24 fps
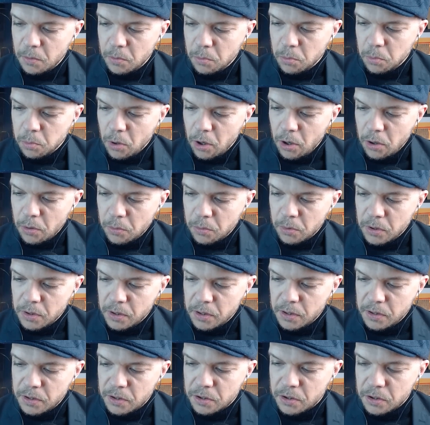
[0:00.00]
what
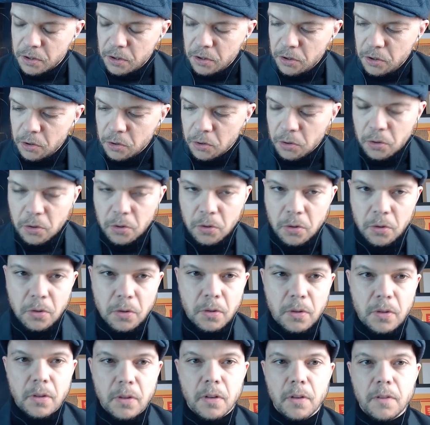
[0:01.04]
was your
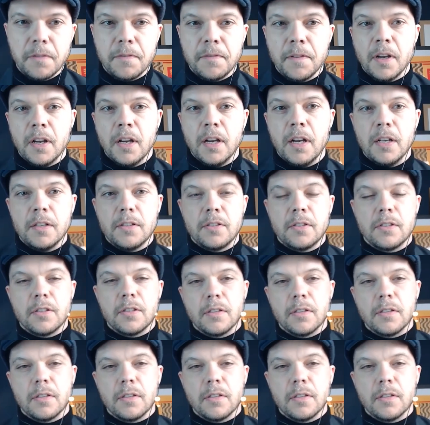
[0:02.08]
first